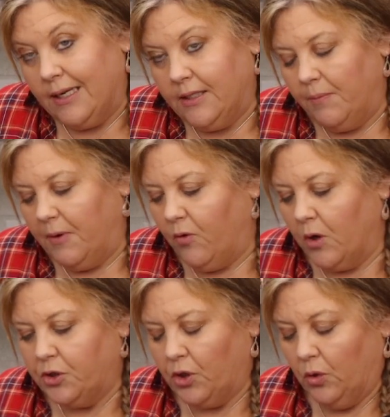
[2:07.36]
like I said
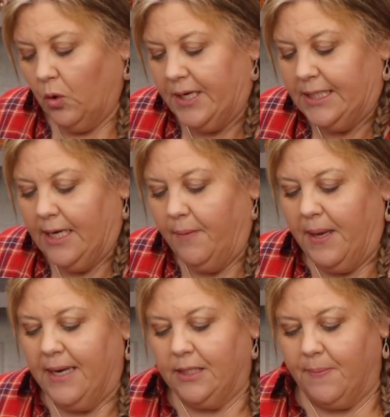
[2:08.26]
before, a sirloin tip,
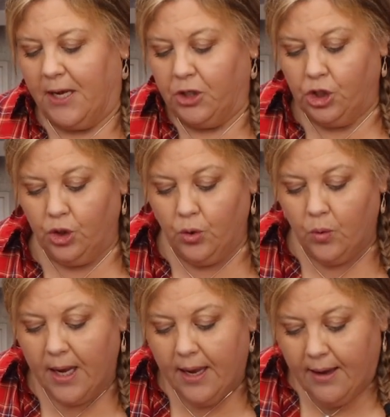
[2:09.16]
and it's about
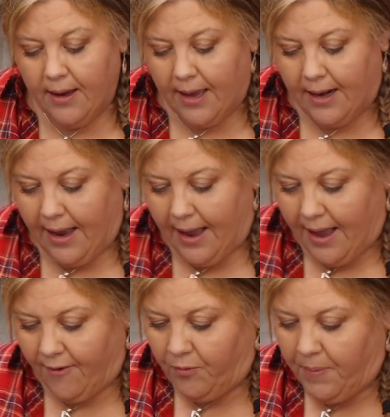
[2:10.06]
two and a
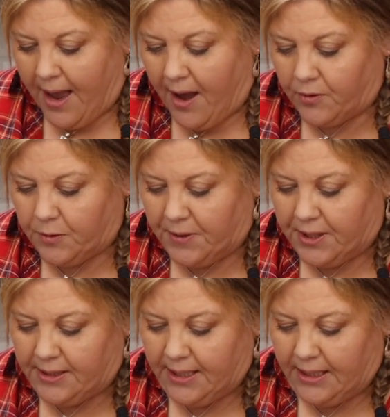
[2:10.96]
half pounds. But
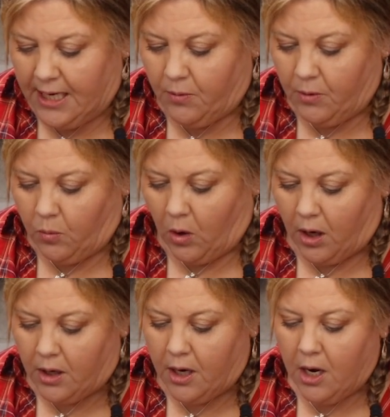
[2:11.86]
this technique would
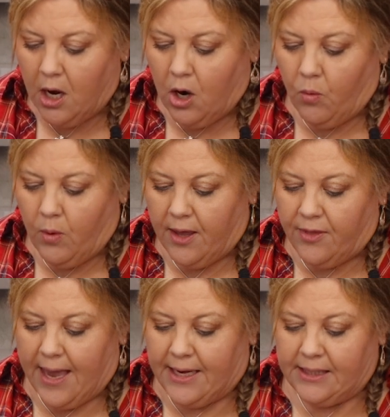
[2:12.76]
work
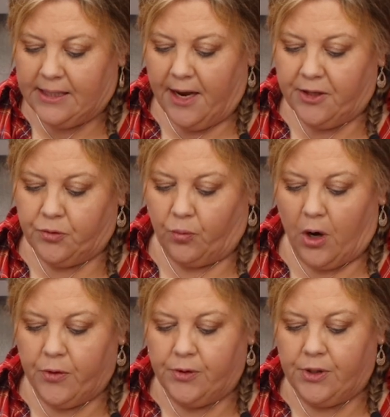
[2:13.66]
with any size
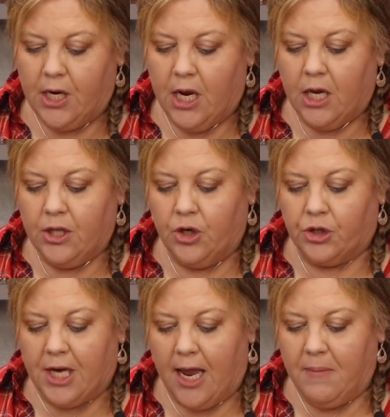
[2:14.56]
roast.
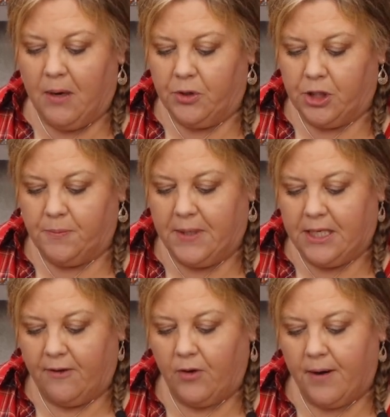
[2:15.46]
Your timing would just be
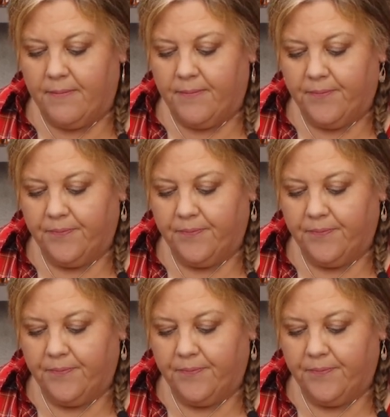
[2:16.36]
different.